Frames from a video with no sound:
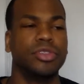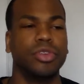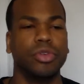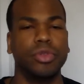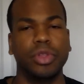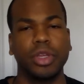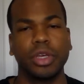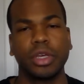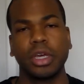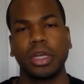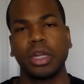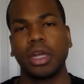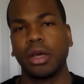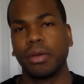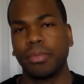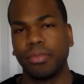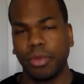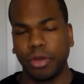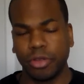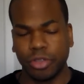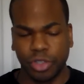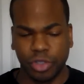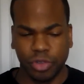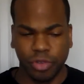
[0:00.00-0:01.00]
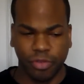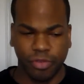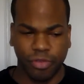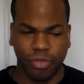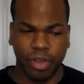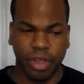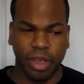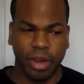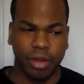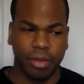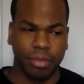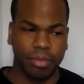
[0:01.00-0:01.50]
So look it up, Emotional
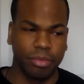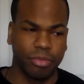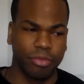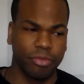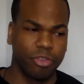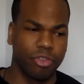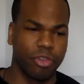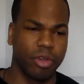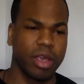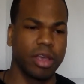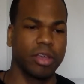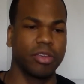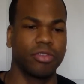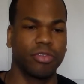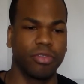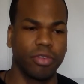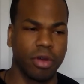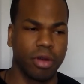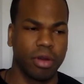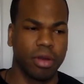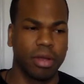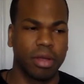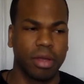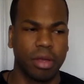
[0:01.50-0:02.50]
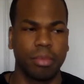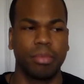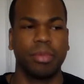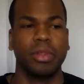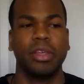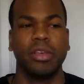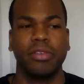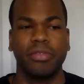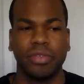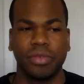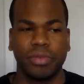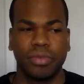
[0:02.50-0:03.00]
Freedom Transfer, I
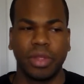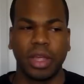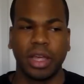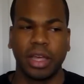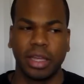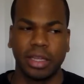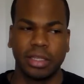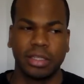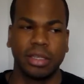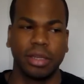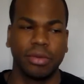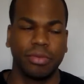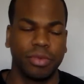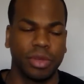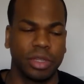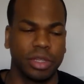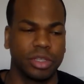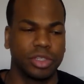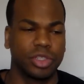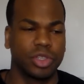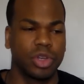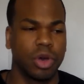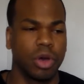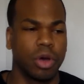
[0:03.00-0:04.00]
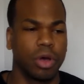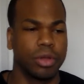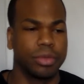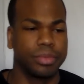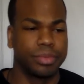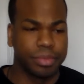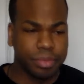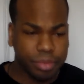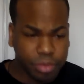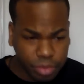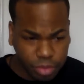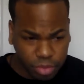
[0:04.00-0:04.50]
believe, it, like I said, what it's
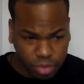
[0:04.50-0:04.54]
called.